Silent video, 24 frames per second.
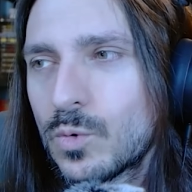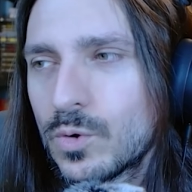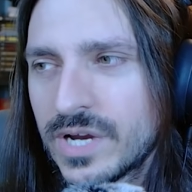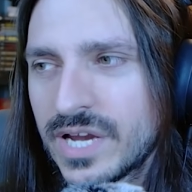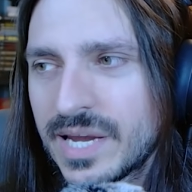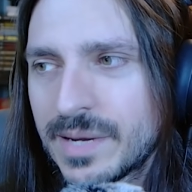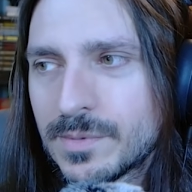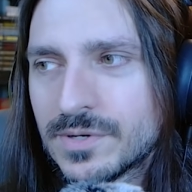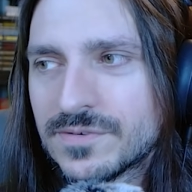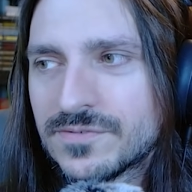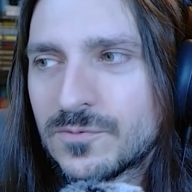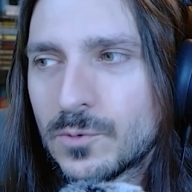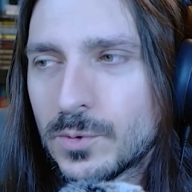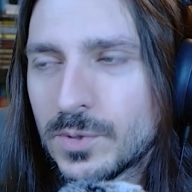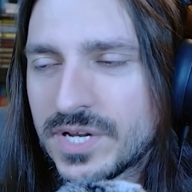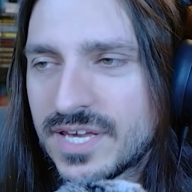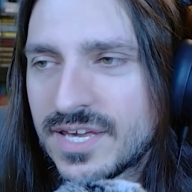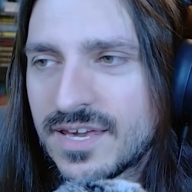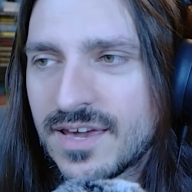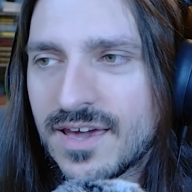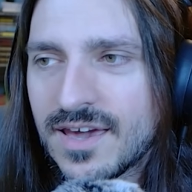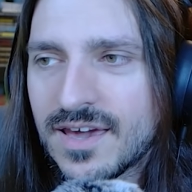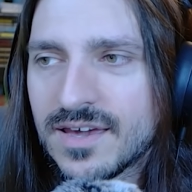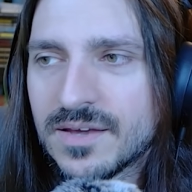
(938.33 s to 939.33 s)
Warhammer
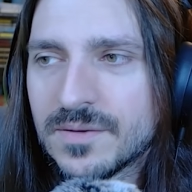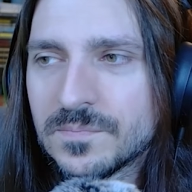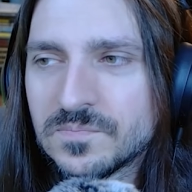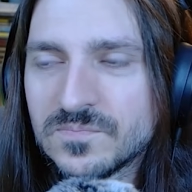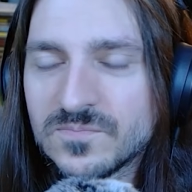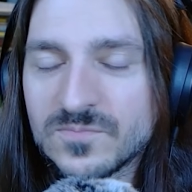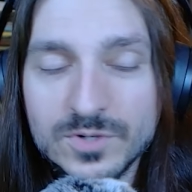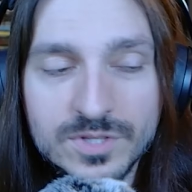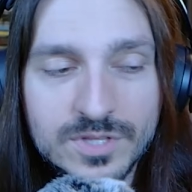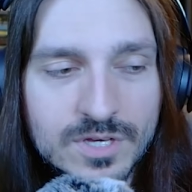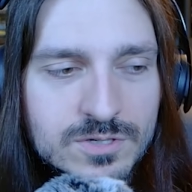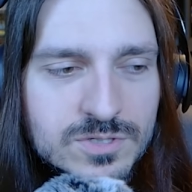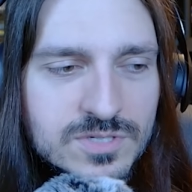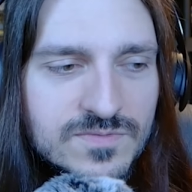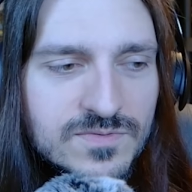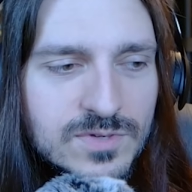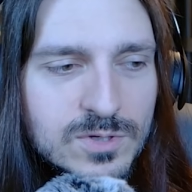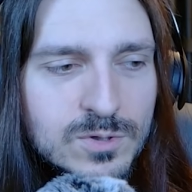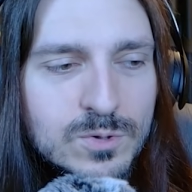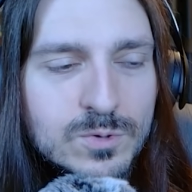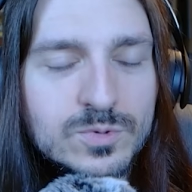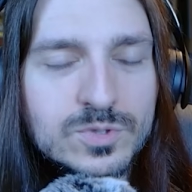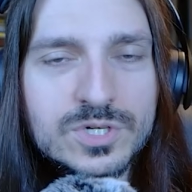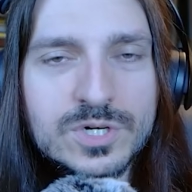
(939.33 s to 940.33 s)
40K. For those
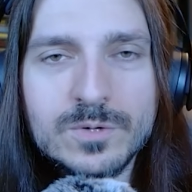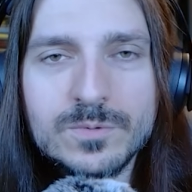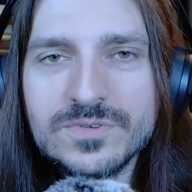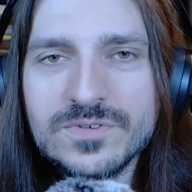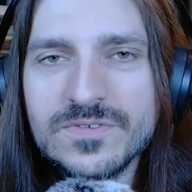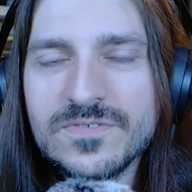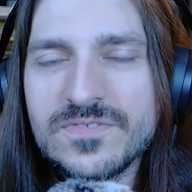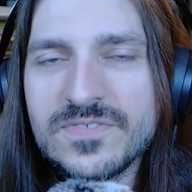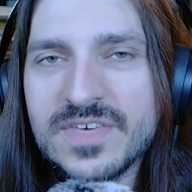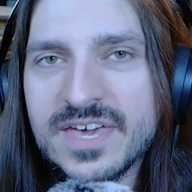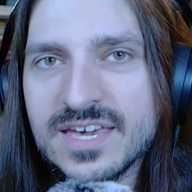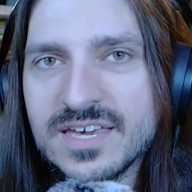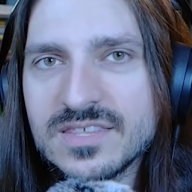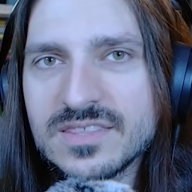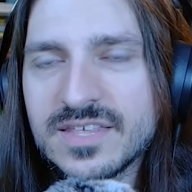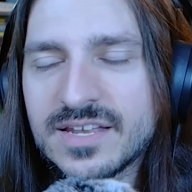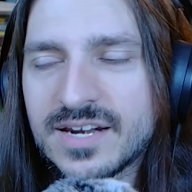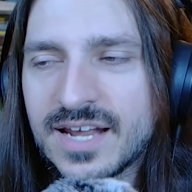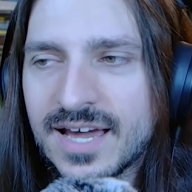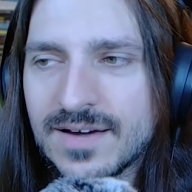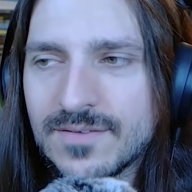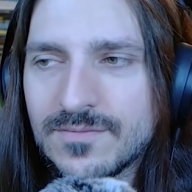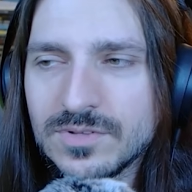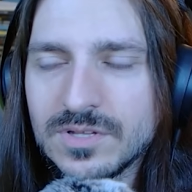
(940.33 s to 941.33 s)
of you who don't
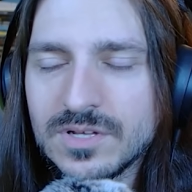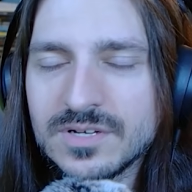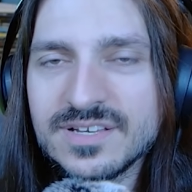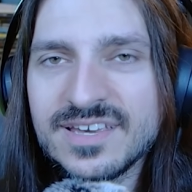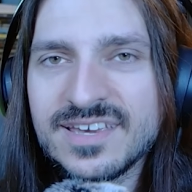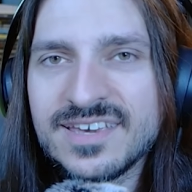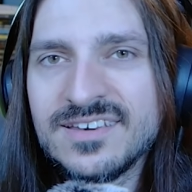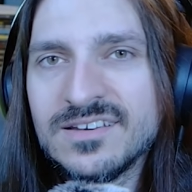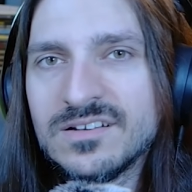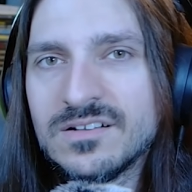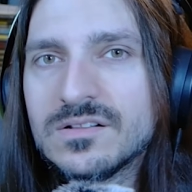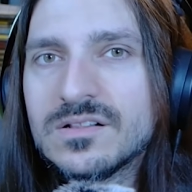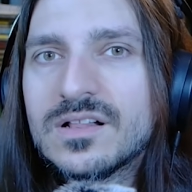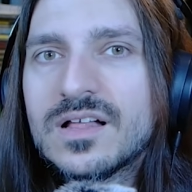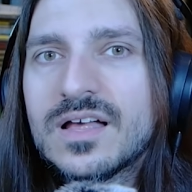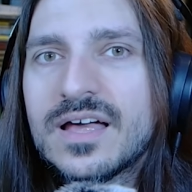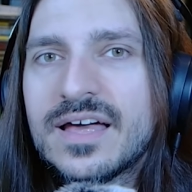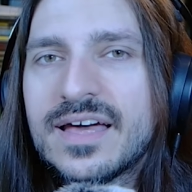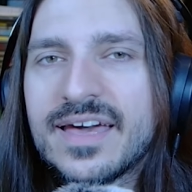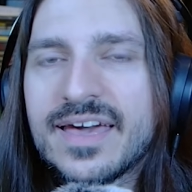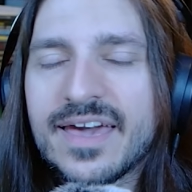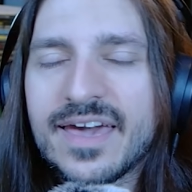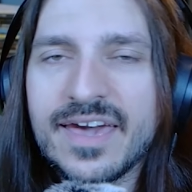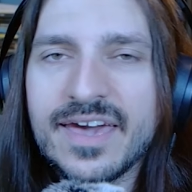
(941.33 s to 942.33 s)
think that Avalon
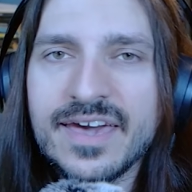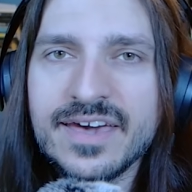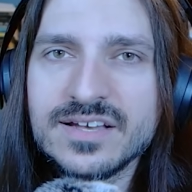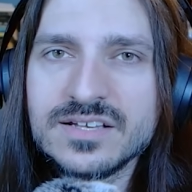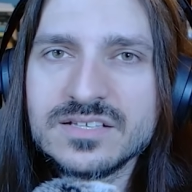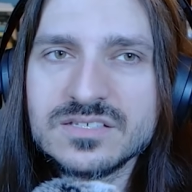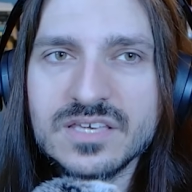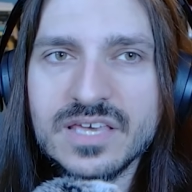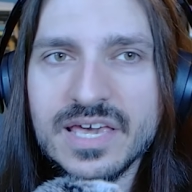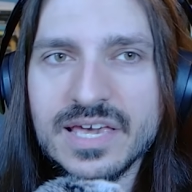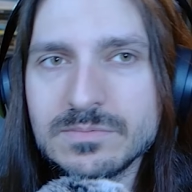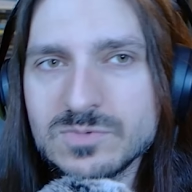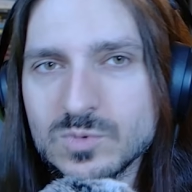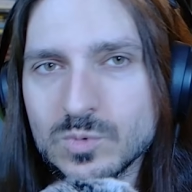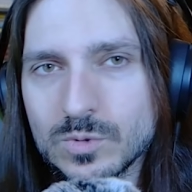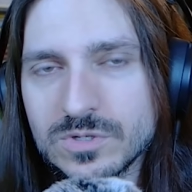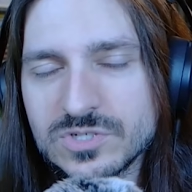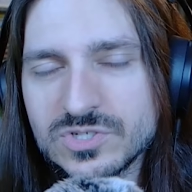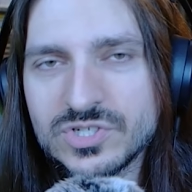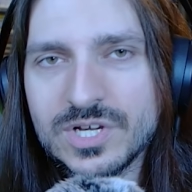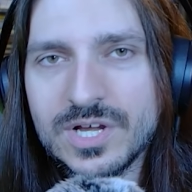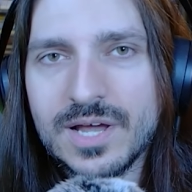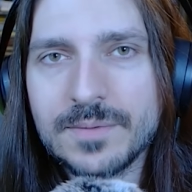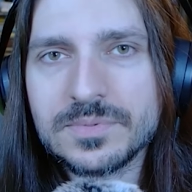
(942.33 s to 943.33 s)
Hill and Games
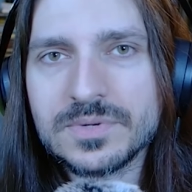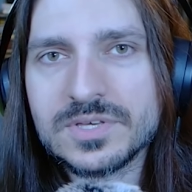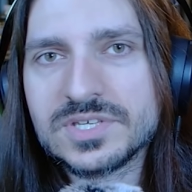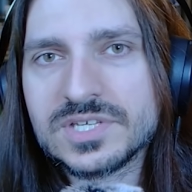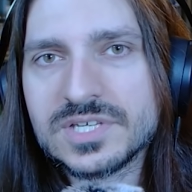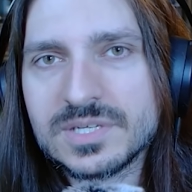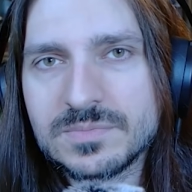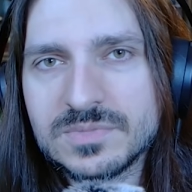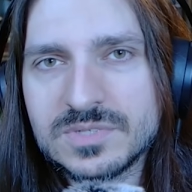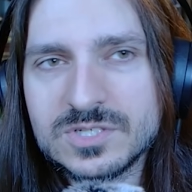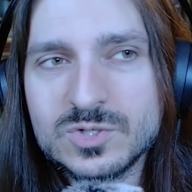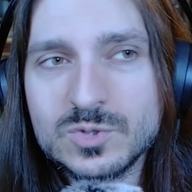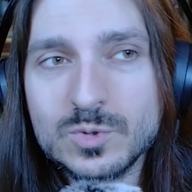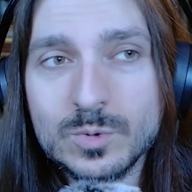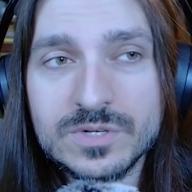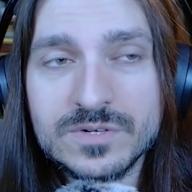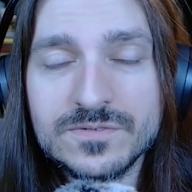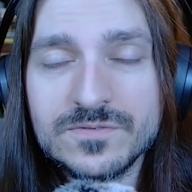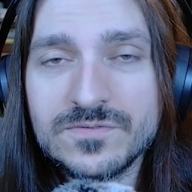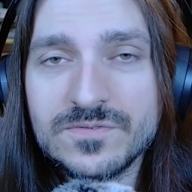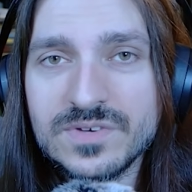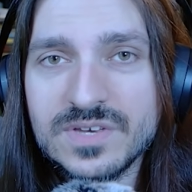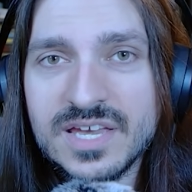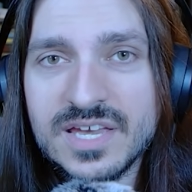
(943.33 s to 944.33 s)
Workshop could come to
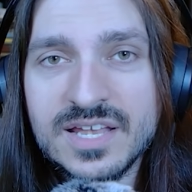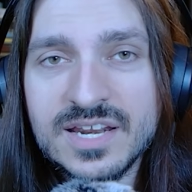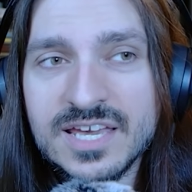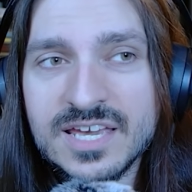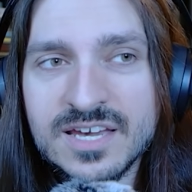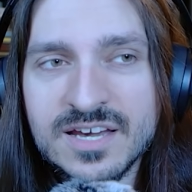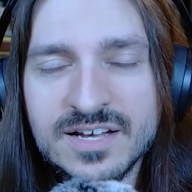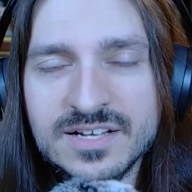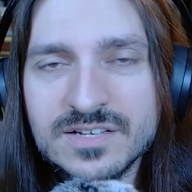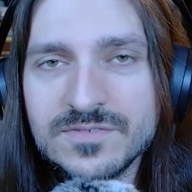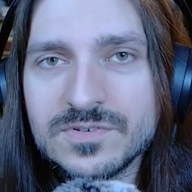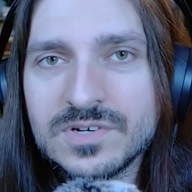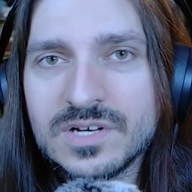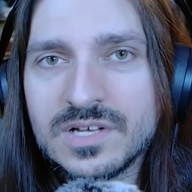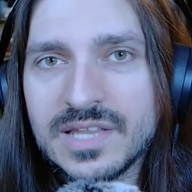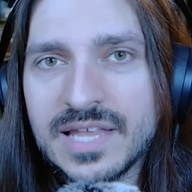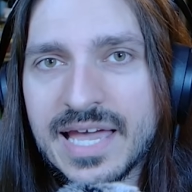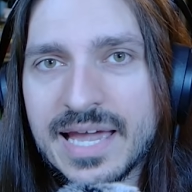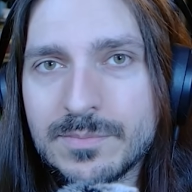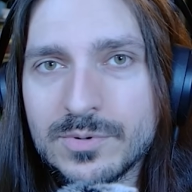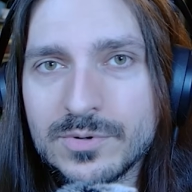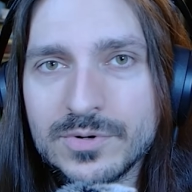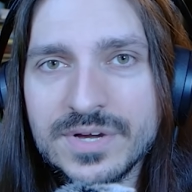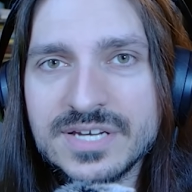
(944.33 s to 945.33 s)
sort of any kind of
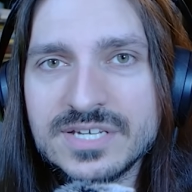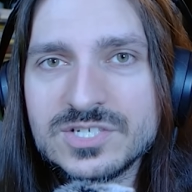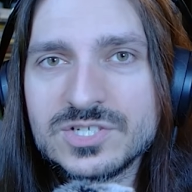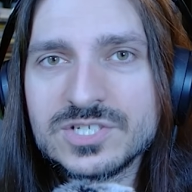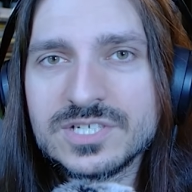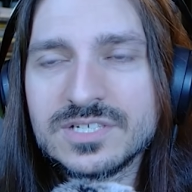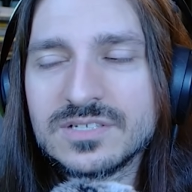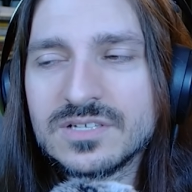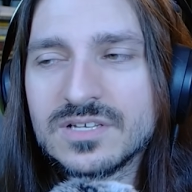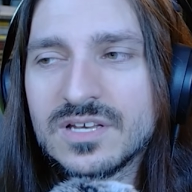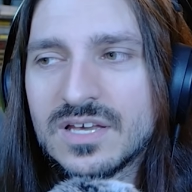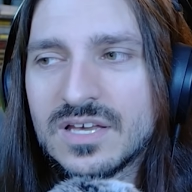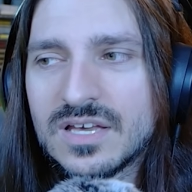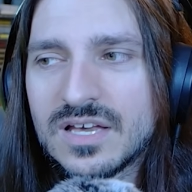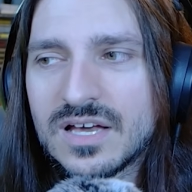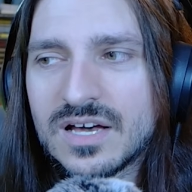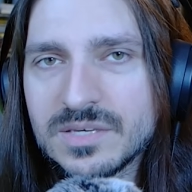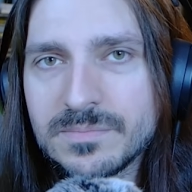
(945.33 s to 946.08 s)
collaboration,